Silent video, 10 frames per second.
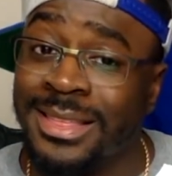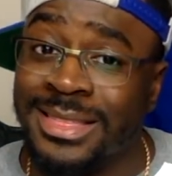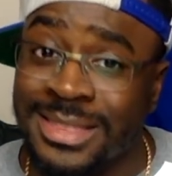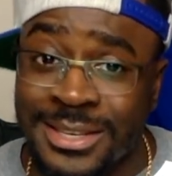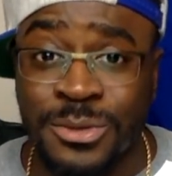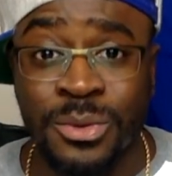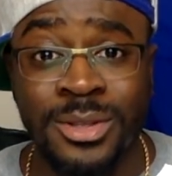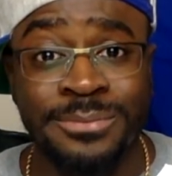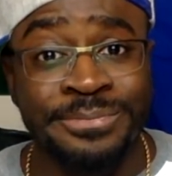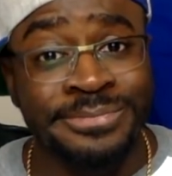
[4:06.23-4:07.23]
This
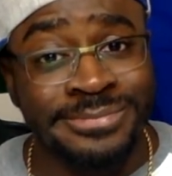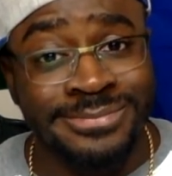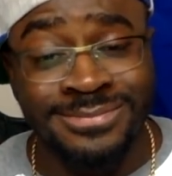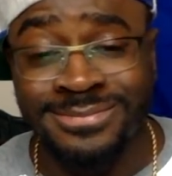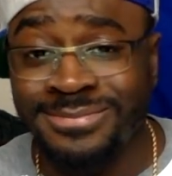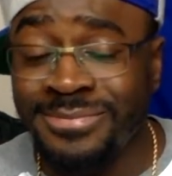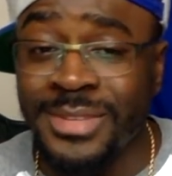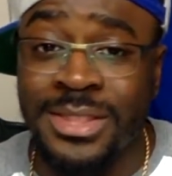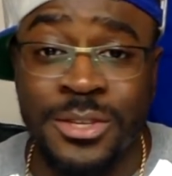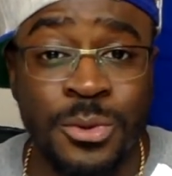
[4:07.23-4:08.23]
one's
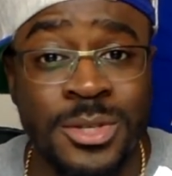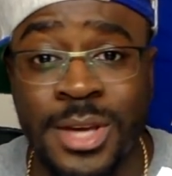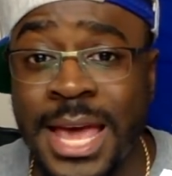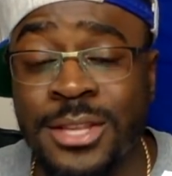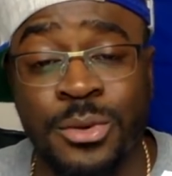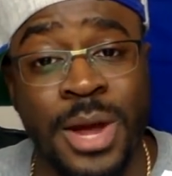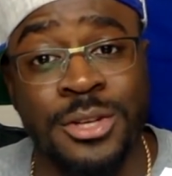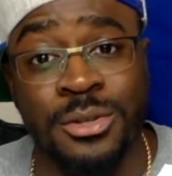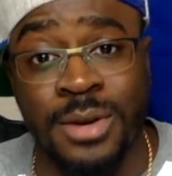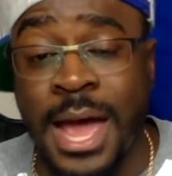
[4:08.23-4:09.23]
a head
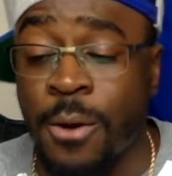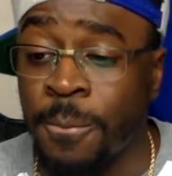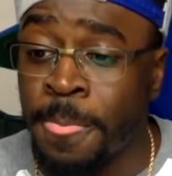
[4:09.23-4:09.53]
scratcher. Now,